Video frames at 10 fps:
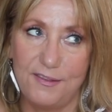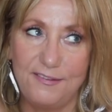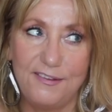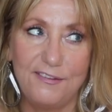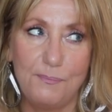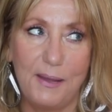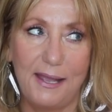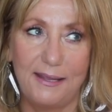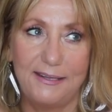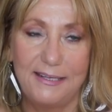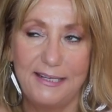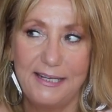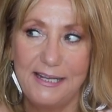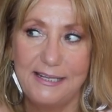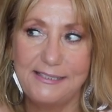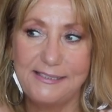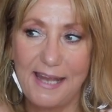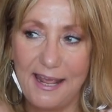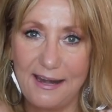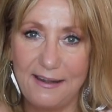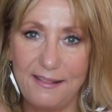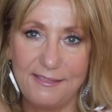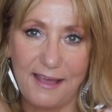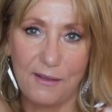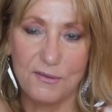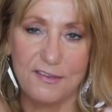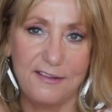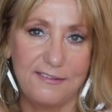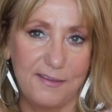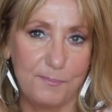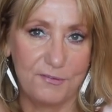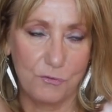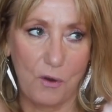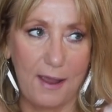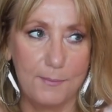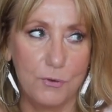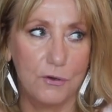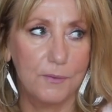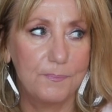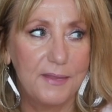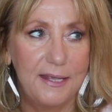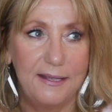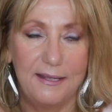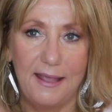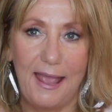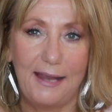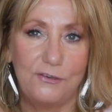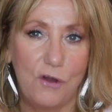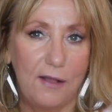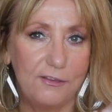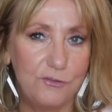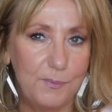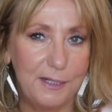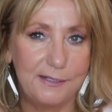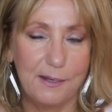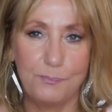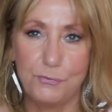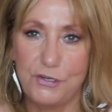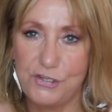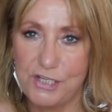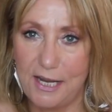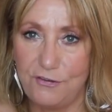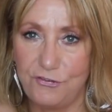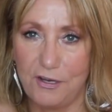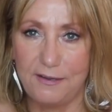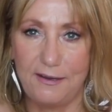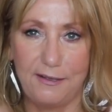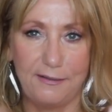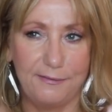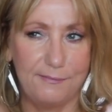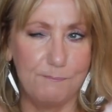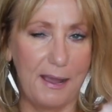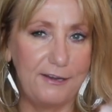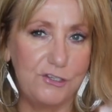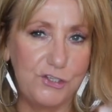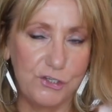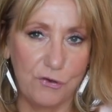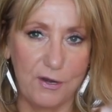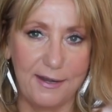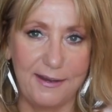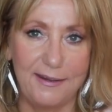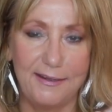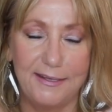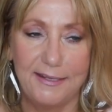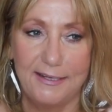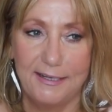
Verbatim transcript: This is my 10,000 subscriber acknowledgement, appreciation, my journey,